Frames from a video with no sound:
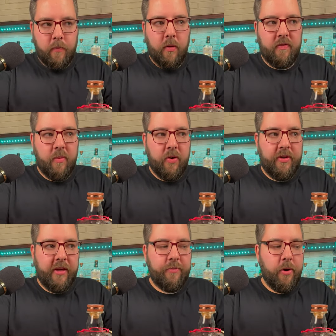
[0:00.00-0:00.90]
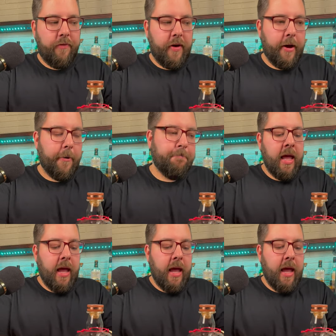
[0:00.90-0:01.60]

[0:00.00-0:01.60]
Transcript: similar taste profile.